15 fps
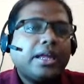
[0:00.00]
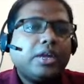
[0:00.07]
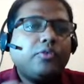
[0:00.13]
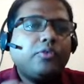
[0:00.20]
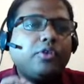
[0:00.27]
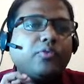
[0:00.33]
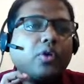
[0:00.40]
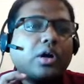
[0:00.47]

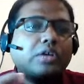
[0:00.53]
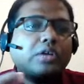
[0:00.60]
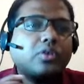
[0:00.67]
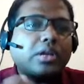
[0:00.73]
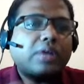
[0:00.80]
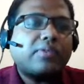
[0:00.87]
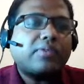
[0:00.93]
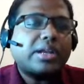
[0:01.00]
if we
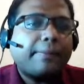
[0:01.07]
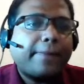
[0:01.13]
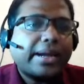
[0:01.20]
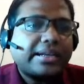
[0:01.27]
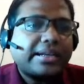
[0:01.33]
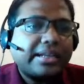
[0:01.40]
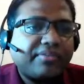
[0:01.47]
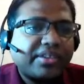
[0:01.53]
focus on our
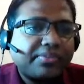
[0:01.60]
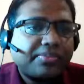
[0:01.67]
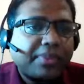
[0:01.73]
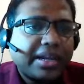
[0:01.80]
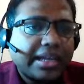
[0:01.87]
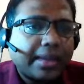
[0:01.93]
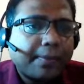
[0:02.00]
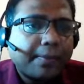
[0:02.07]
impact
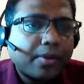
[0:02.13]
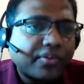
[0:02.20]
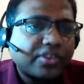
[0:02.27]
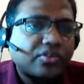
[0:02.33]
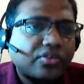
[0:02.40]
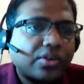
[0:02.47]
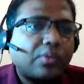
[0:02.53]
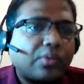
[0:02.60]
investment in a
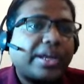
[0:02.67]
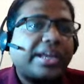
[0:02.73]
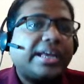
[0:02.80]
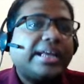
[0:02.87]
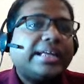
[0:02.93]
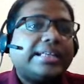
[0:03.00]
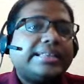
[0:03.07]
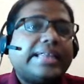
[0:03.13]
professional way,